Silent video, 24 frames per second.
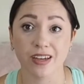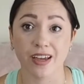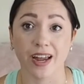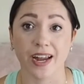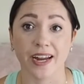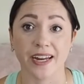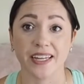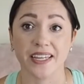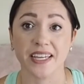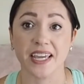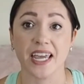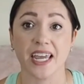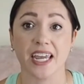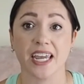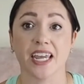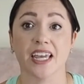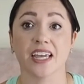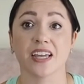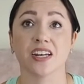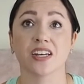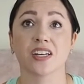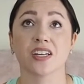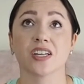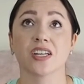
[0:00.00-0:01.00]
I
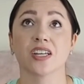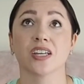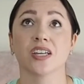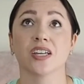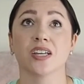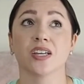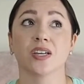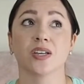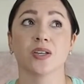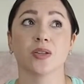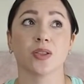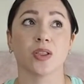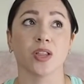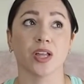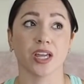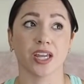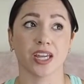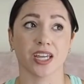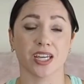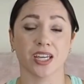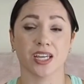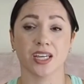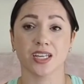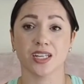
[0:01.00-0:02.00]
can't,
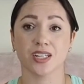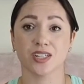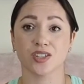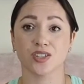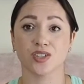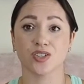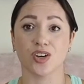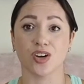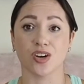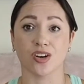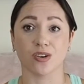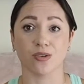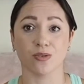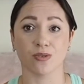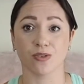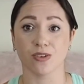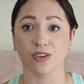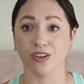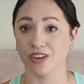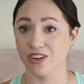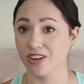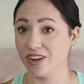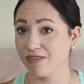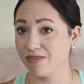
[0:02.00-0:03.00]
like, talk
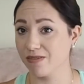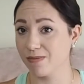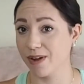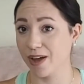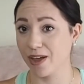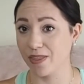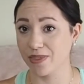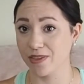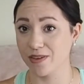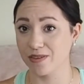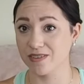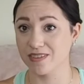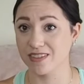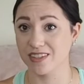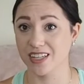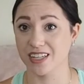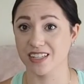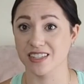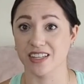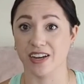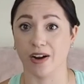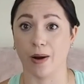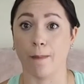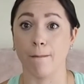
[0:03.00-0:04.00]
good enough about those
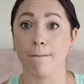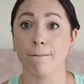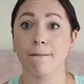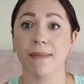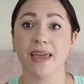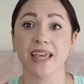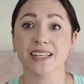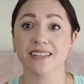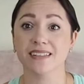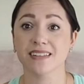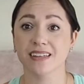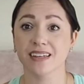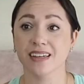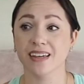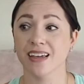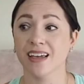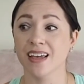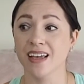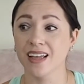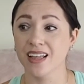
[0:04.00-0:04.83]
things. They are amazing.